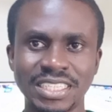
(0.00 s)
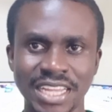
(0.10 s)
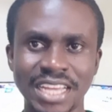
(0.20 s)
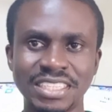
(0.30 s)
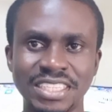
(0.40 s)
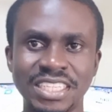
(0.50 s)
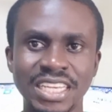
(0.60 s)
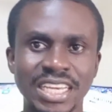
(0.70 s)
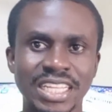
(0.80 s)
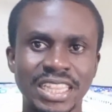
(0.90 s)

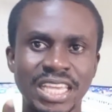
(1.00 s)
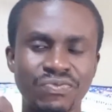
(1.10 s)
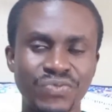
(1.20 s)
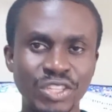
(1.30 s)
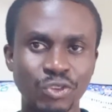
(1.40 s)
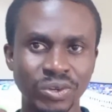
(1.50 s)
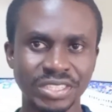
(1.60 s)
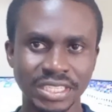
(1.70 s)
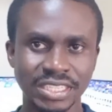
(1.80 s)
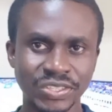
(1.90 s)
the
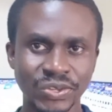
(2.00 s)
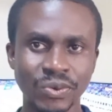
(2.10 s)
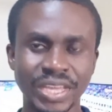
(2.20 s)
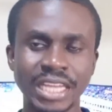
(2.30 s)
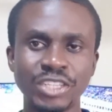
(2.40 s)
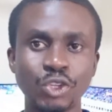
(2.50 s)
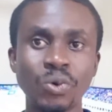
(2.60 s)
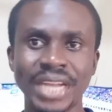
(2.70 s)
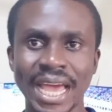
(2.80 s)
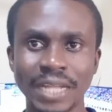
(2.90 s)
fetus's
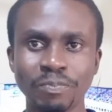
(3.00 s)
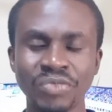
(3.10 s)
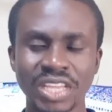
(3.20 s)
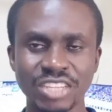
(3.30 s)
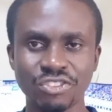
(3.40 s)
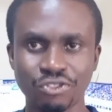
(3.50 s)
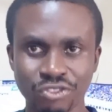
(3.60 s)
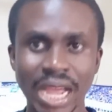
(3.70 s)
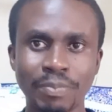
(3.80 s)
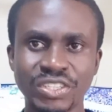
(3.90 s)
shoulder is
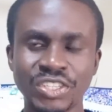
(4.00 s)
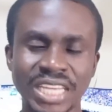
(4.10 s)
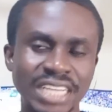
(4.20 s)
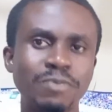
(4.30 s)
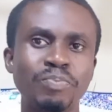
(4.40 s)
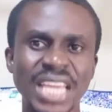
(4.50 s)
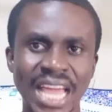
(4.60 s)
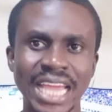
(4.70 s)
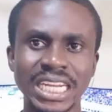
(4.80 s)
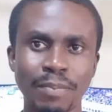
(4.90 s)
trapped
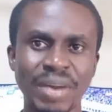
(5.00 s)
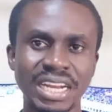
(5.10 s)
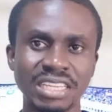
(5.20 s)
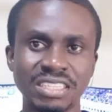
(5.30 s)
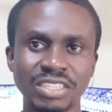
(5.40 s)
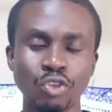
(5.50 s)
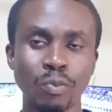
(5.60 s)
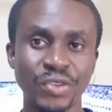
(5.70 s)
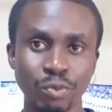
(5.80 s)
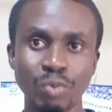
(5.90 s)
behind the mother's
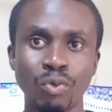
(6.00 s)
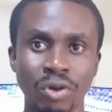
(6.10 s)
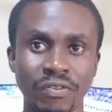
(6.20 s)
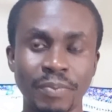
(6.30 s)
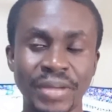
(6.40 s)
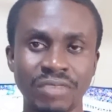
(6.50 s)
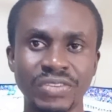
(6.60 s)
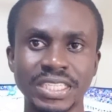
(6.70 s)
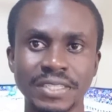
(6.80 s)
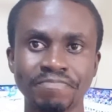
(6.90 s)
pubic bone of the
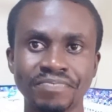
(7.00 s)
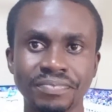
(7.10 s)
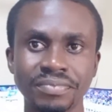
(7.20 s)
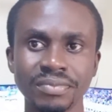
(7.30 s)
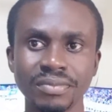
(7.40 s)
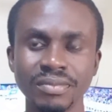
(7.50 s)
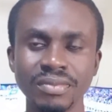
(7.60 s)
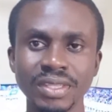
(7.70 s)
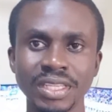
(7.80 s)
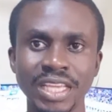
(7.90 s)
pelvis.
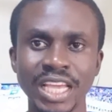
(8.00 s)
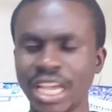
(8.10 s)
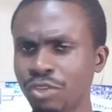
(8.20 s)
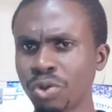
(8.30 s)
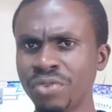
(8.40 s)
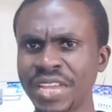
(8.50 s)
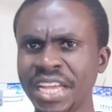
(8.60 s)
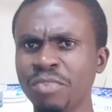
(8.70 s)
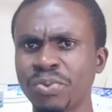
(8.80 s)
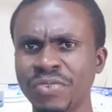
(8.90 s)
And so if the
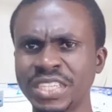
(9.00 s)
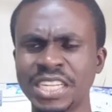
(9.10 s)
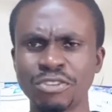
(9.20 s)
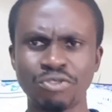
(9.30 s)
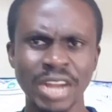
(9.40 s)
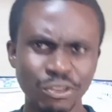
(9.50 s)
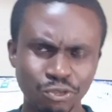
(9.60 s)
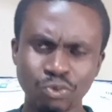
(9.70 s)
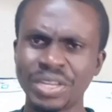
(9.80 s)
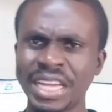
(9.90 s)
health professional tries
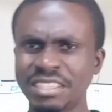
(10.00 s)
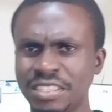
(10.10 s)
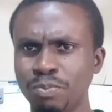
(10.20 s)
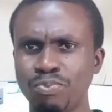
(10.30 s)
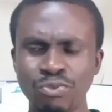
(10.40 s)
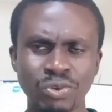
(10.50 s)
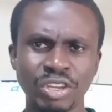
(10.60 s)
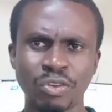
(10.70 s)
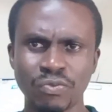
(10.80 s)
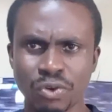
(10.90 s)
to pull and
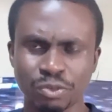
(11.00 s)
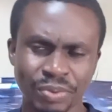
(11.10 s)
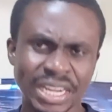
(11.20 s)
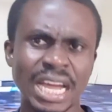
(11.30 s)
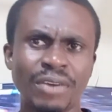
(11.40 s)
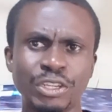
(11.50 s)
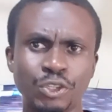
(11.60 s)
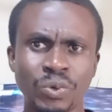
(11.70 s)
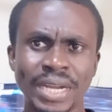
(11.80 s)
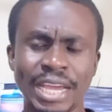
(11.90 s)
of course bring out the
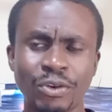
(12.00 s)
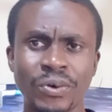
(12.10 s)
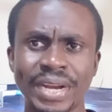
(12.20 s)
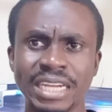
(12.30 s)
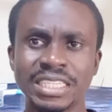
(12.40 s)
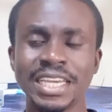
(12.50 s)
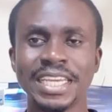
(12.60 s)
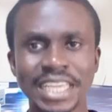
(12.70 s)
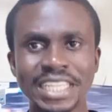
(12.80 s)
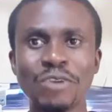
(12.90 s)
shoulder and all that,
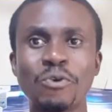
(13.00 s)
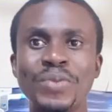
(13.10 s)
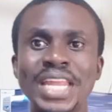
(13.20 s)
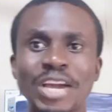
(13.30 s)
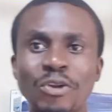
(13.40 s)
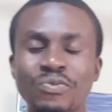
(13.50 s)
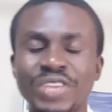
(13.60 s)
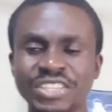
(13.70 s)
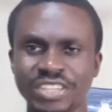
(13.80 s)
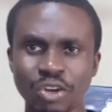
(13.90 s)
there could be that kind of
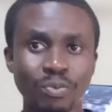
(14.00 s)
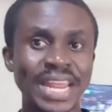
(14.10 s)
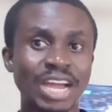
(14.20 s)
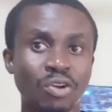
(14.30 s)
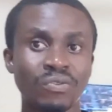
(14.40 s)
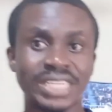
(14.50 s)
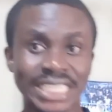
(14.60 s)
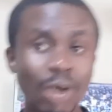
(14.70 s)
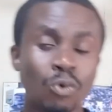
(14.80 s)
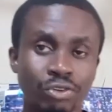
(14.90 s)
injury, there could be that kind of
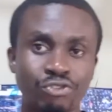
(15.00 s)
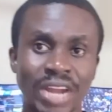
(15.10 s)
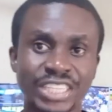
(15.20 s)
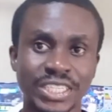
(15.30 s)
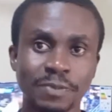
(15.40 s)
downward traction